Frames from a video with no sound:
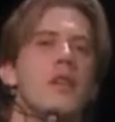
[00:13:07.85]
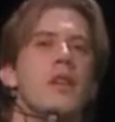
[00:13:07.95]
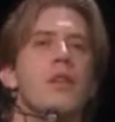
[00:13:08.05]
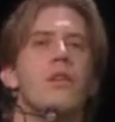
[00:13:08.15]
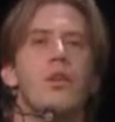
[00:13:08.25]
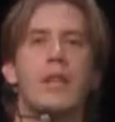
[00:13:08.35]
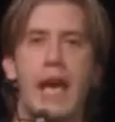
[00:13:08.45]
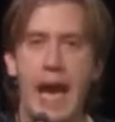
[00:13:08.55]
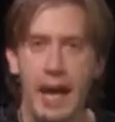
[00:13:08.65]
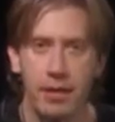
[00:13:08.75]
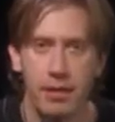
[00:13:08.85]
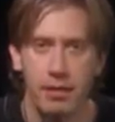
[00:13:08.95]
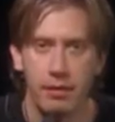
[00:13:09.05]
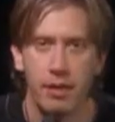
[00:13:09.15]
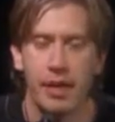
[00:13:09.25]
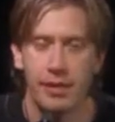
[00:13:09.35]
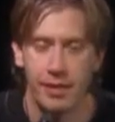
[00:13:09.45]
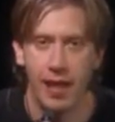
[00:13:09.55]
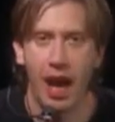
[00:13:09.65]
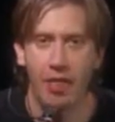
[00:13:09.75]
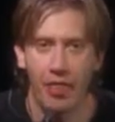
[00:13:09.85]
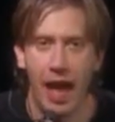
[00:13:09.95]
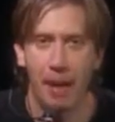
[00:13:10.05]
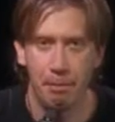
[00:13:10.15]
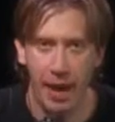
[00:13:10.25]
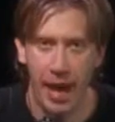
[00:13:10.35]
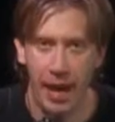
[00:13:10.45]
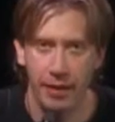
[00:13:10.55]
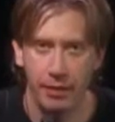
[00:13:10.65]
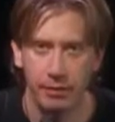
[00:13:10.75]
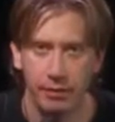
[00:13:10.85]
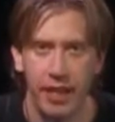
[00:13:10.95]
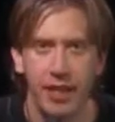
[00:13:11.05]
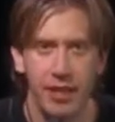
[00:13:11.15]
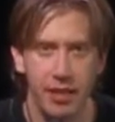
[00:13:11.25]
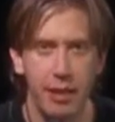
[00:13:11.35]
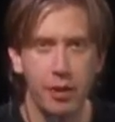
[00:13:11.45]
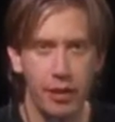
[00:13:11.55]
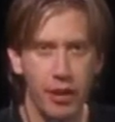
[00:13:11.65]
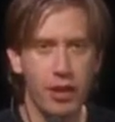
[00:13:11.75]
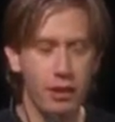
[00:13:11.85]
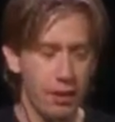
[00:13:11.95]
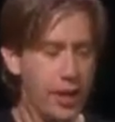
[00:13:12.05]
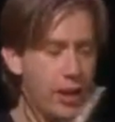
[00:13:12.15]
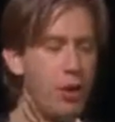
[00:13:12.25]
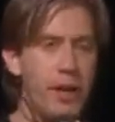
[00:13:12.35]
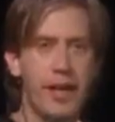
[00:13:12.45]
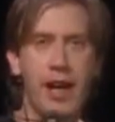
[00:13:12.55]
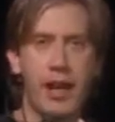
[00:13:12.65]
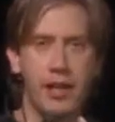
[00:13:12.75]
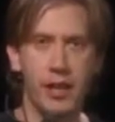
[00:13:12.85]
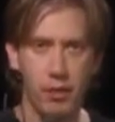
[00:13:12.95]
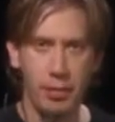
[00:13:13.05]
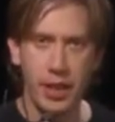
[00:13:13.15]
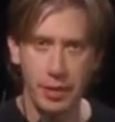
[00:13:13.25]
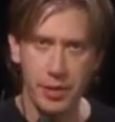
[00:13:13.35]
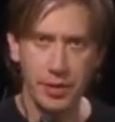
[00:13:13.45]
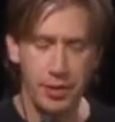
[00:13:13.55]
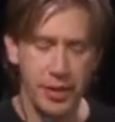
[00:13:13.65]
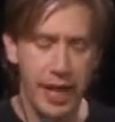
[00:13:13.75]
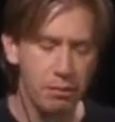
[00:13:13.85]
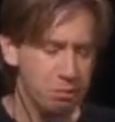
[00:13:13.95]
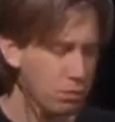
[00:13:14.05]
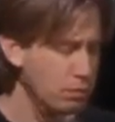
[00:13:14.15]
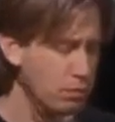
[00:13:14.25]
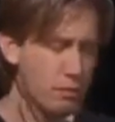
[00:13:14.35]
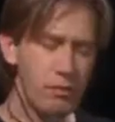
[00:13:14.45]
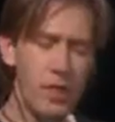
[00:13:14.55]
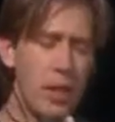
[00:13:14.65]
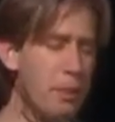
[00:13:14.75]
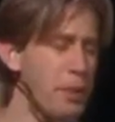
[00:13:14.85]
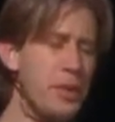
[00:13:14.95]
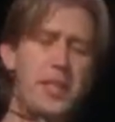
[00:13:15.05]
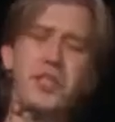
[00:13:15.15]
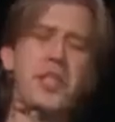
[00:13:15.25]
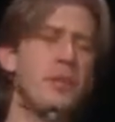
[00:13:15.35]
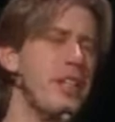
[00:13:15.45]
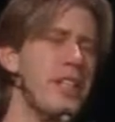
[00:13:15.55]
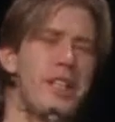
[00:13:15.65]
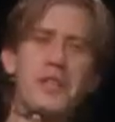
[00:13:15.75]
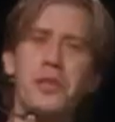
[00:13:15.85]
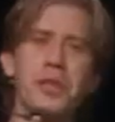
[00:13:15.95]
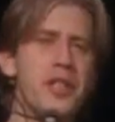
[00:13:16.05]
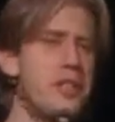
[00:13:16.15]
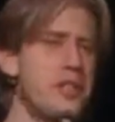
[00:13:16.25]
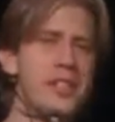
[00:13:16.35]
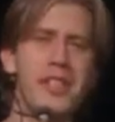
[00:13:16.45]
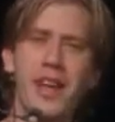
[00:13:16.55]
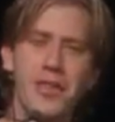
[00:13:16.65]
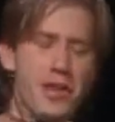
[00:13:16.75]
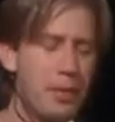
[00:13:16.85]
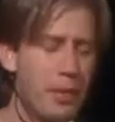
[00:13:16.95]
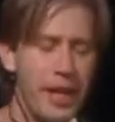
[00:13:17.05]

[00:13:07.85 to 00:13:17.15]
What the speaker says: Relax. It's not that bad. It can seem a little like, oh my God, I'll never be able to do that. But when you get used to it, you just sit down and start playing